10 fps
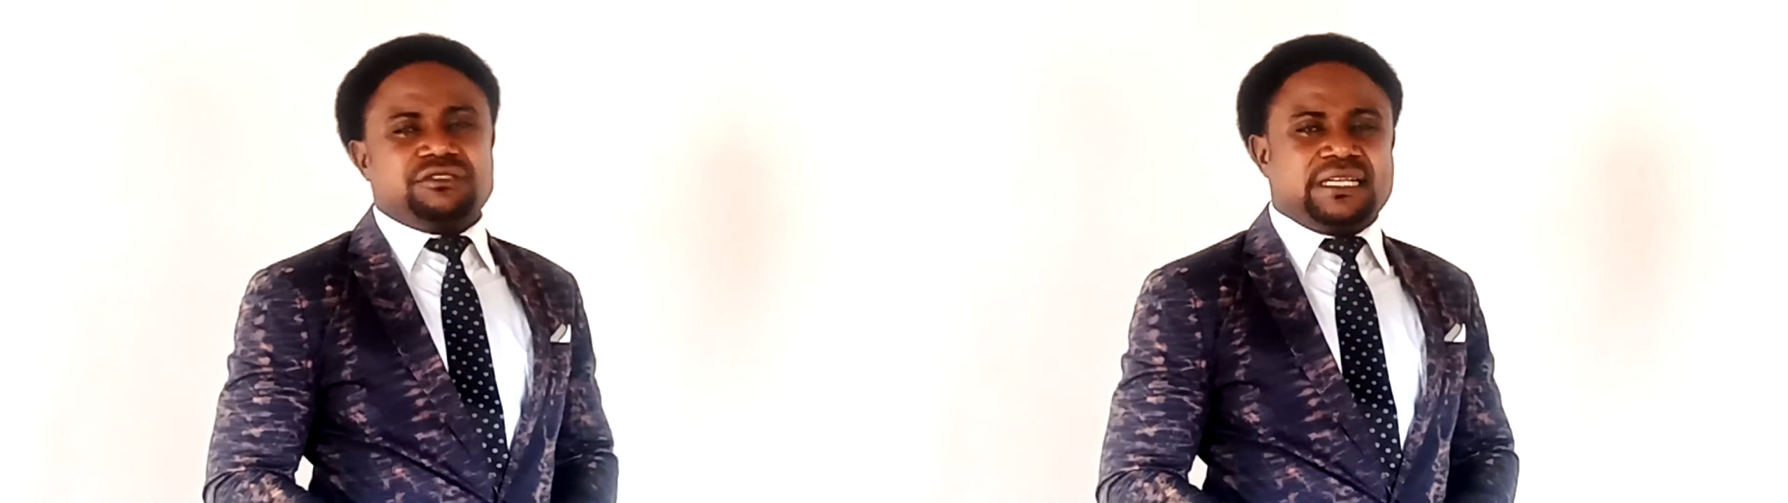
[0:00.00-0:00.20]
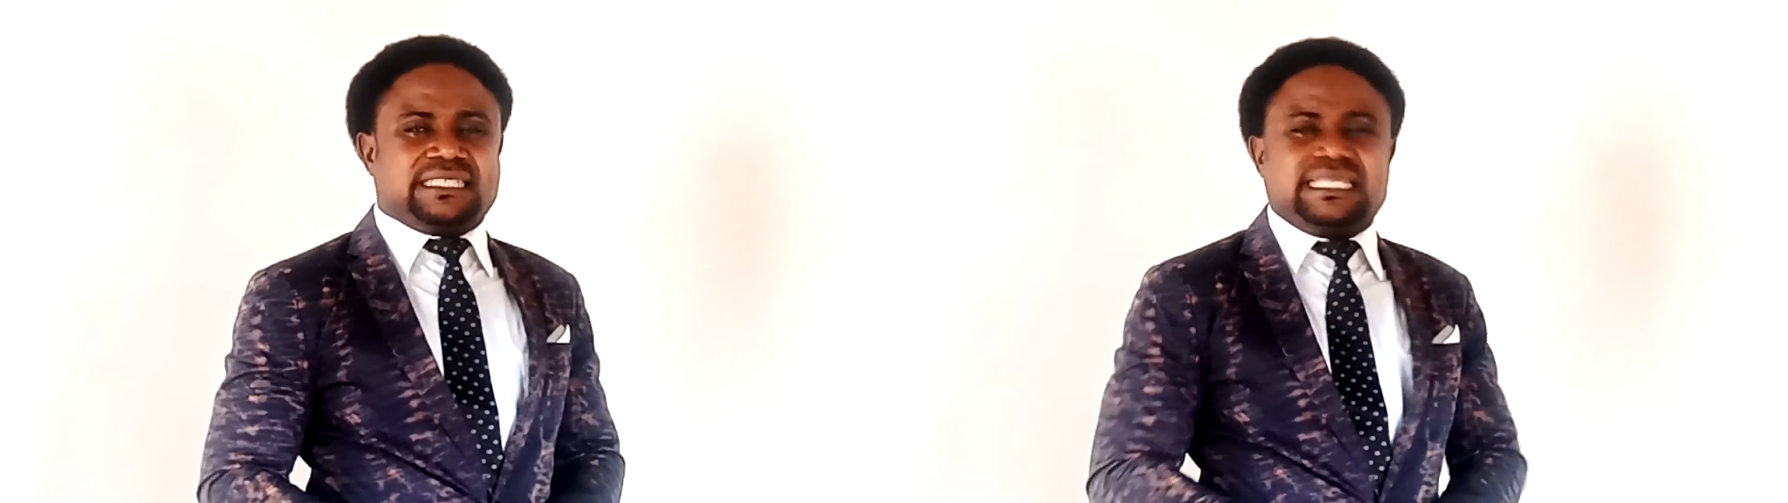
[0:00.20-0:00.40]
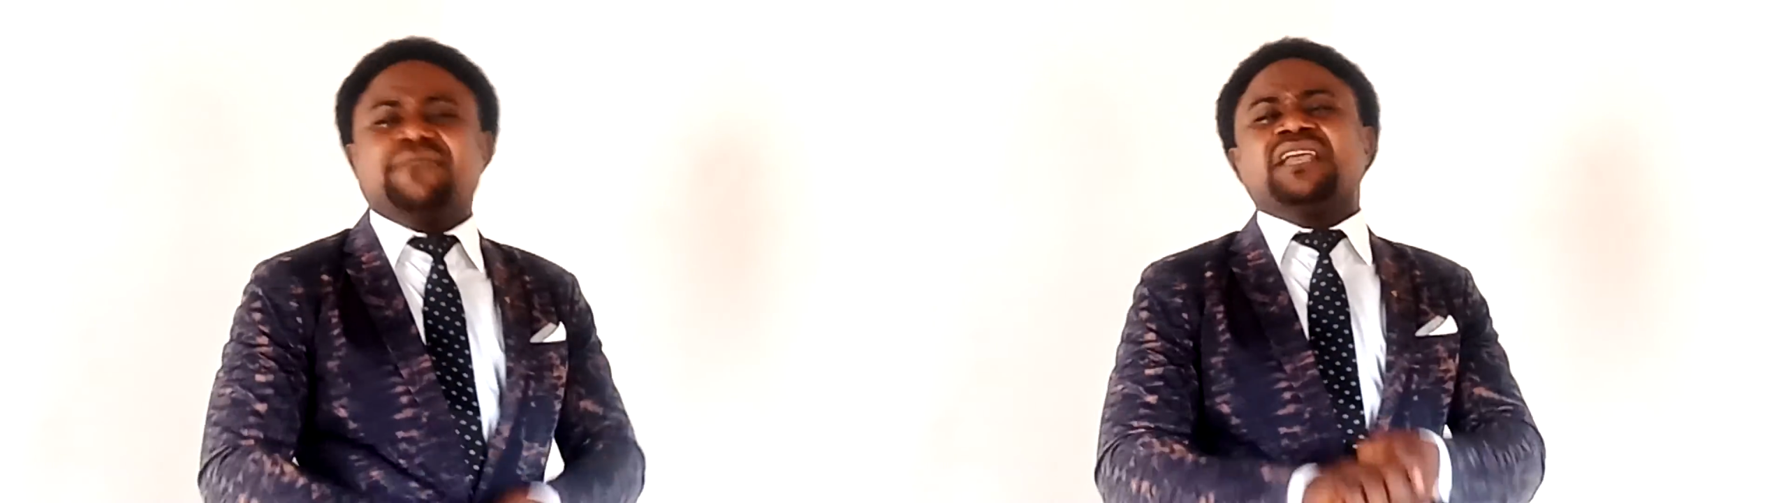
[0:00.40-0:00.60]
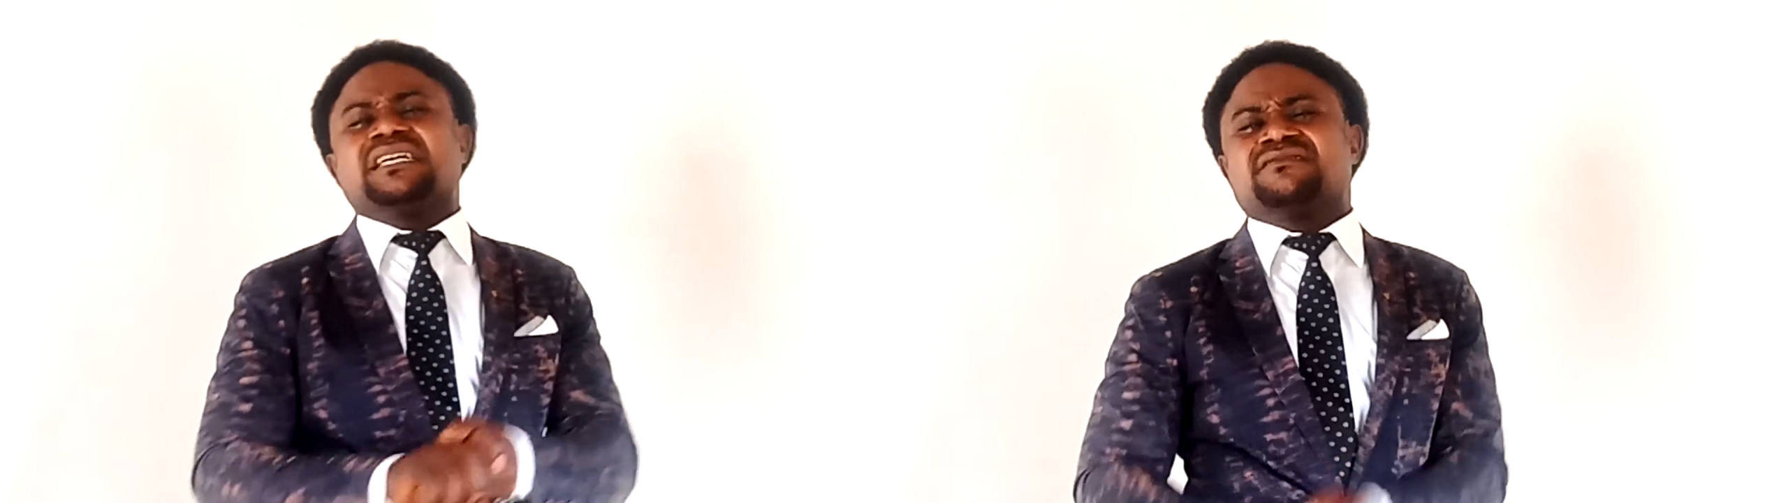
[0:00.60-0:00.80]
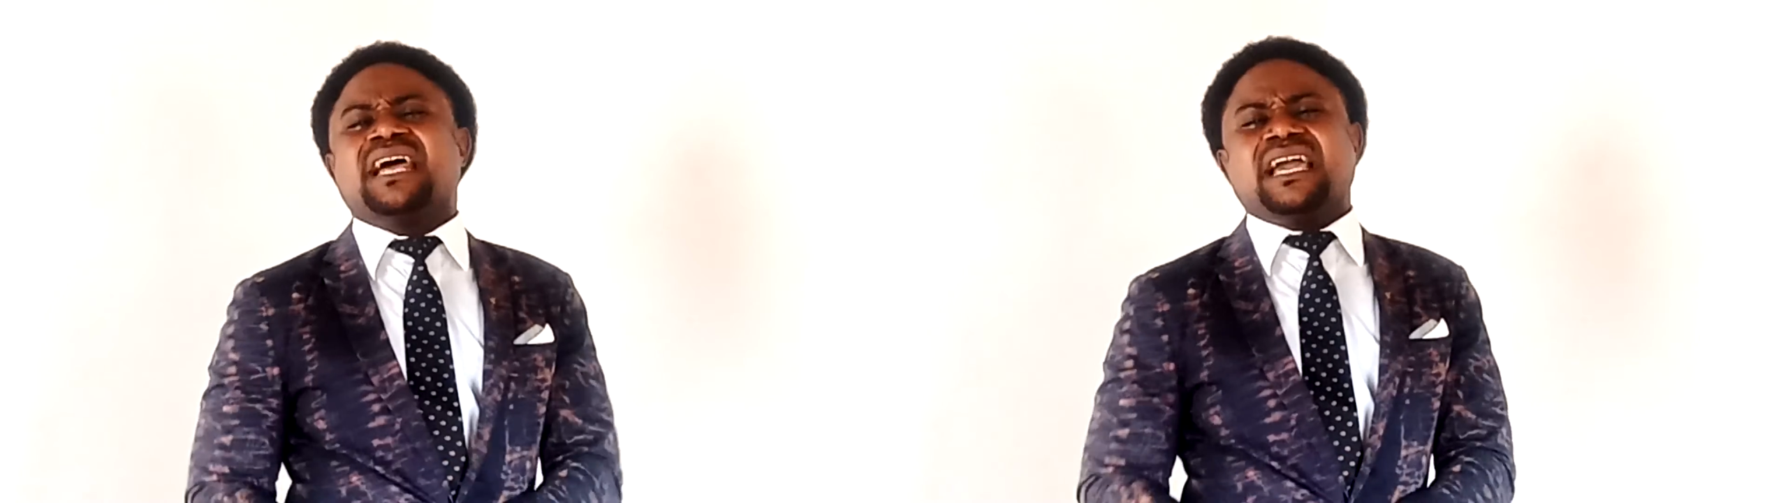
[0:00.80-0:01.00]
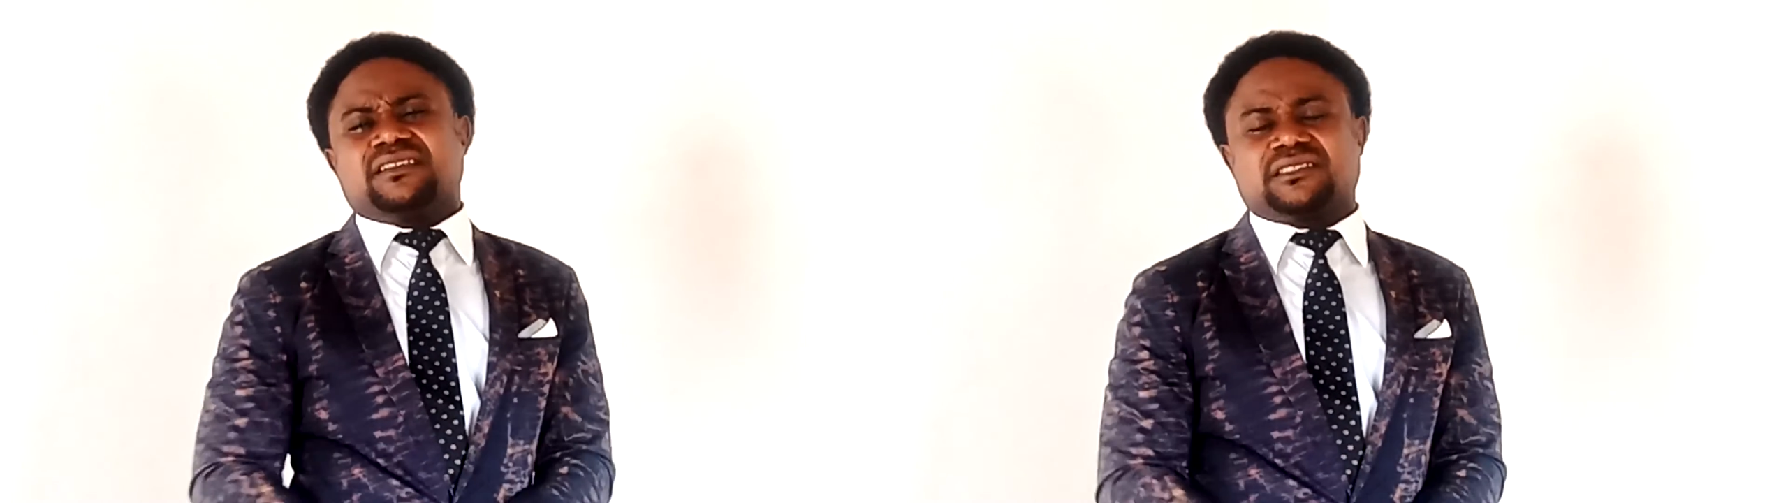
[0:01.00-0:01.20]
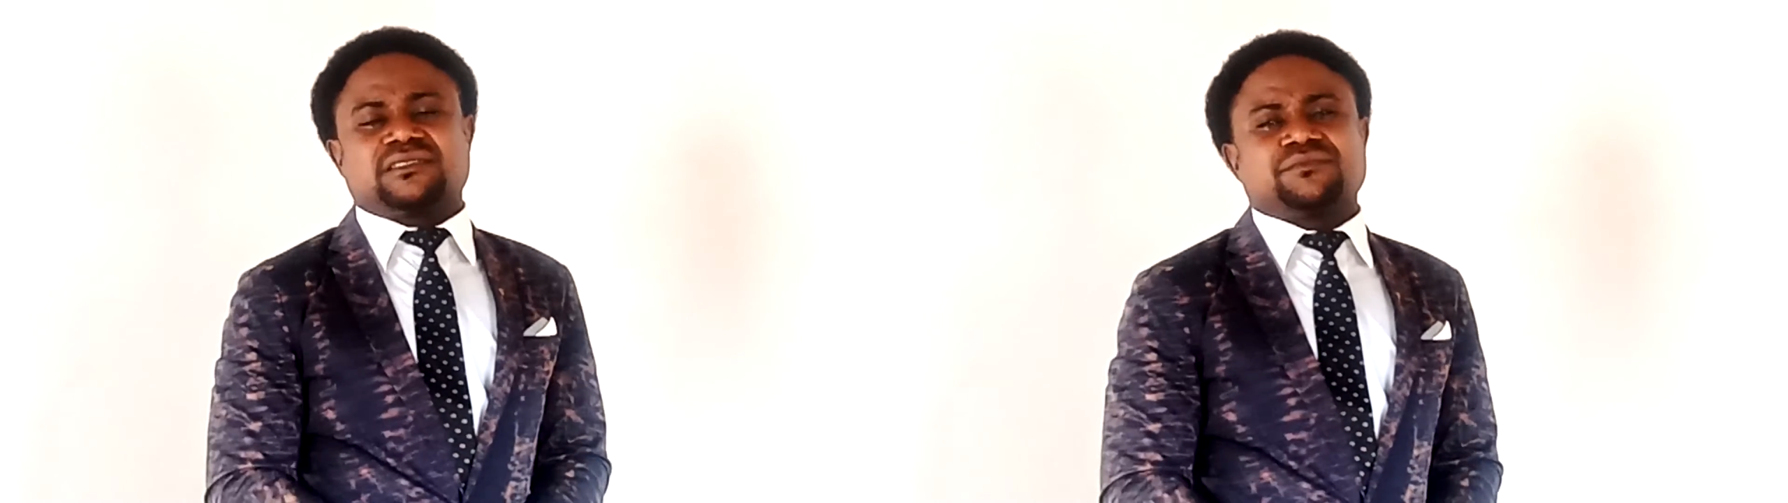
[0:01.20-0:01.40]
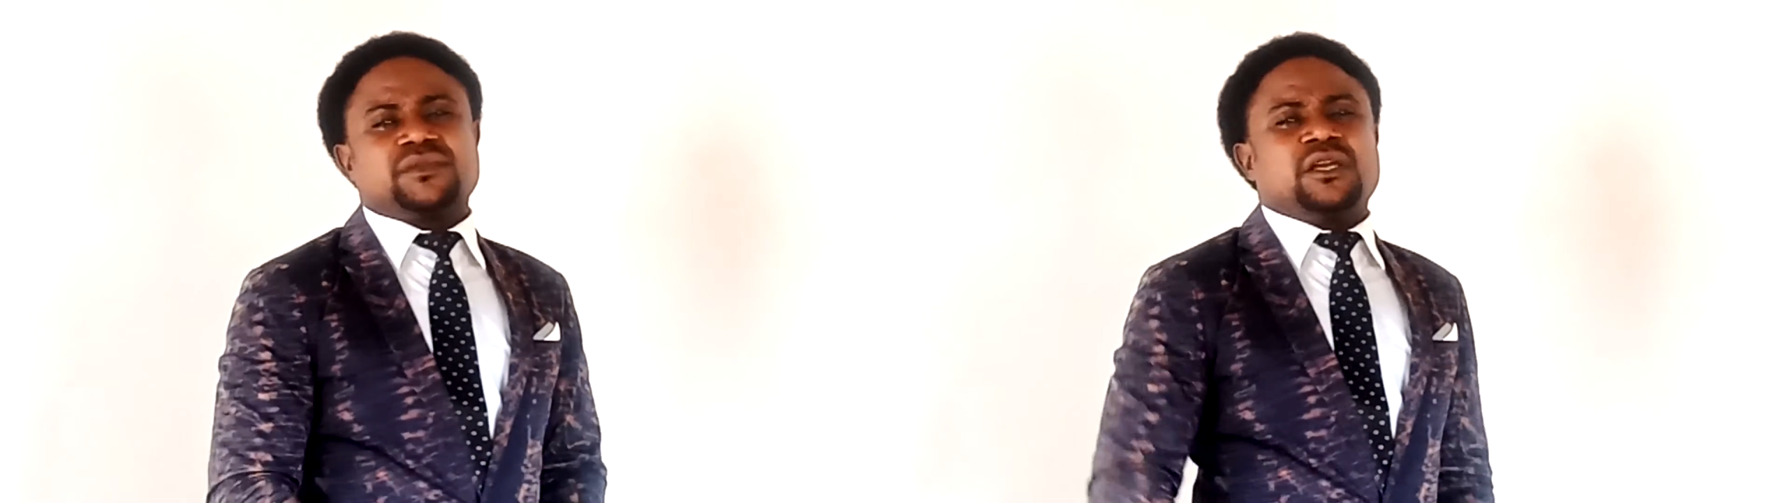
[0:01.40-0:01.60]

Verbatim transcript: Receive the grace